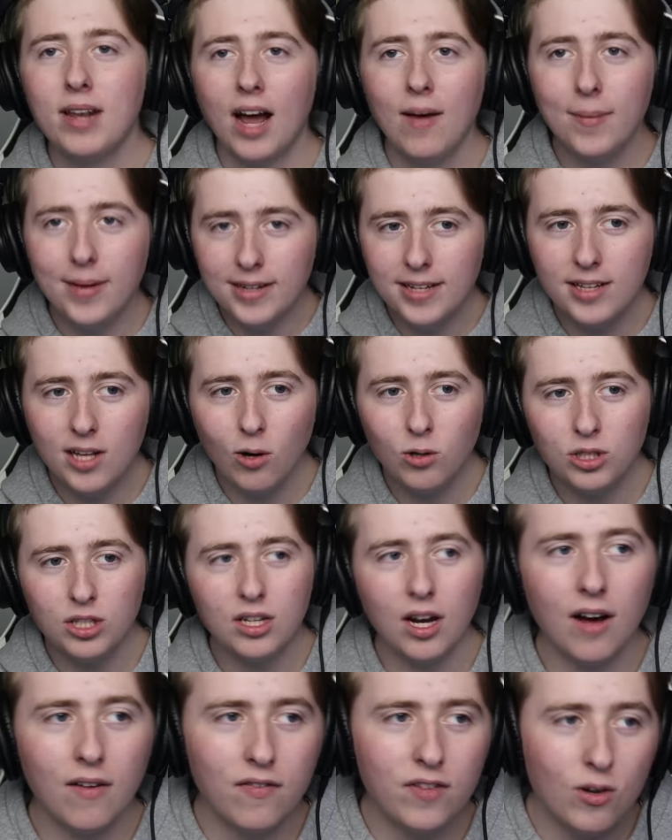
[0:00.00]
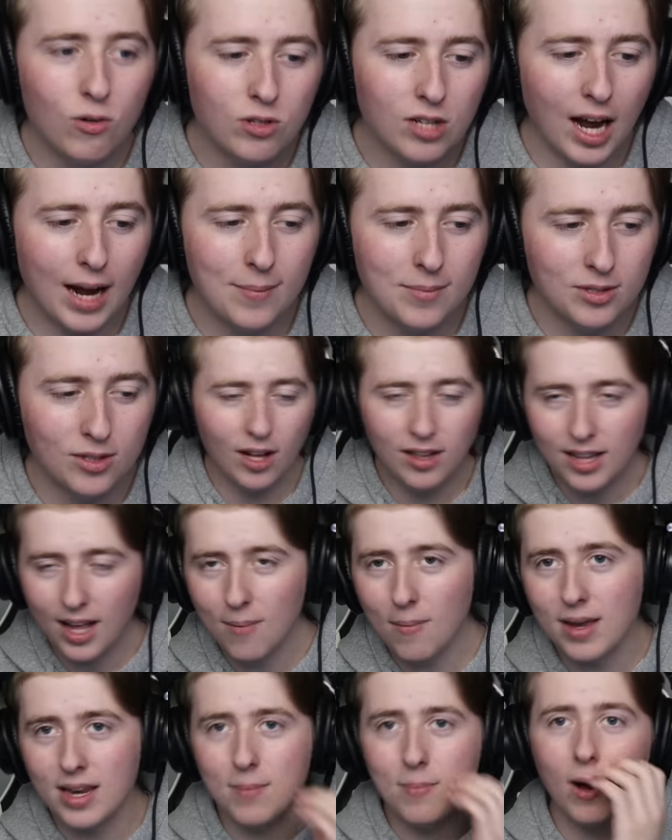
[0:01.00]
mean, I've been to the ocean a few times, not
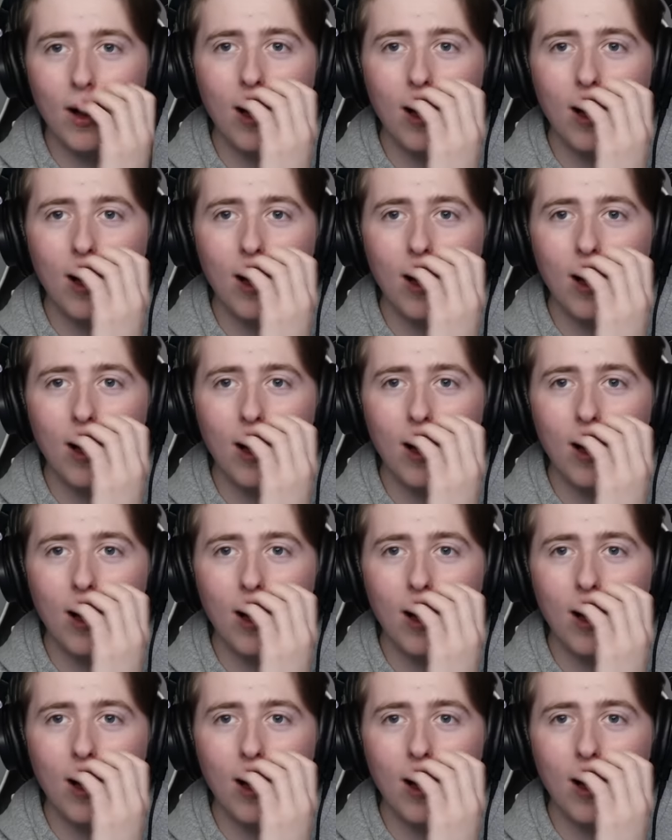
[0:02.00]
that many,